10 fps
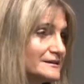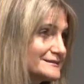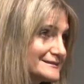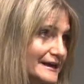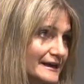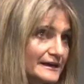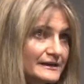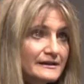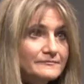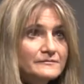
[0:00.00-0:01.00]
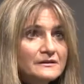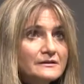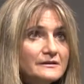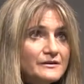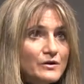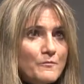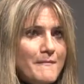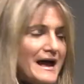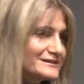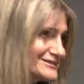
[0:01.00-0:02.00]
Say,
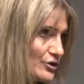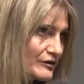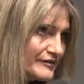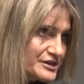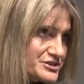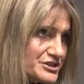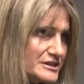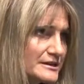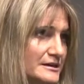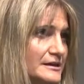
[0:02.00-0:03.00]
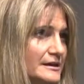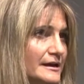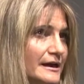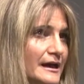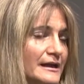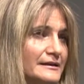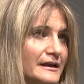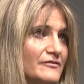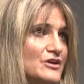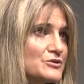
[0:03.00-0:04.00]
mass starvation. And
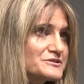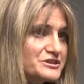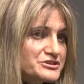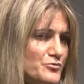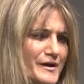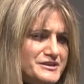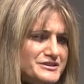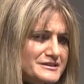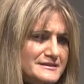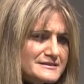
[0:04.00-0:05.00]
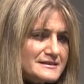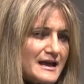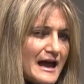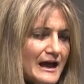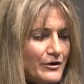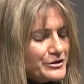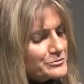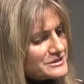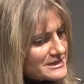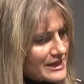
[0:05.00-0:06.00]
in those situations, how do you
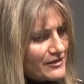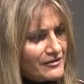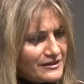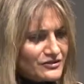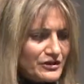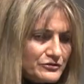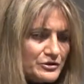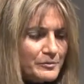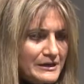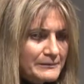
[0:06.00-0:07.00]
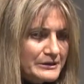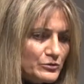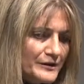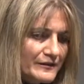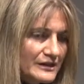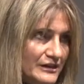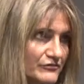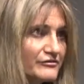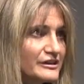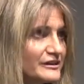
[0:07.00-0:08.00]
see this interplay between the
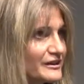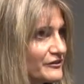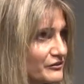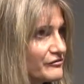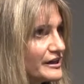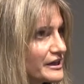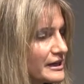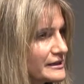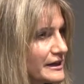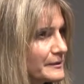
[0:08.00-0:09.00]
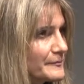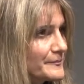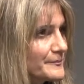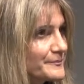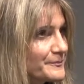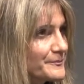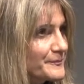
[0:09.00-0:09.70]
infinite and the finite game?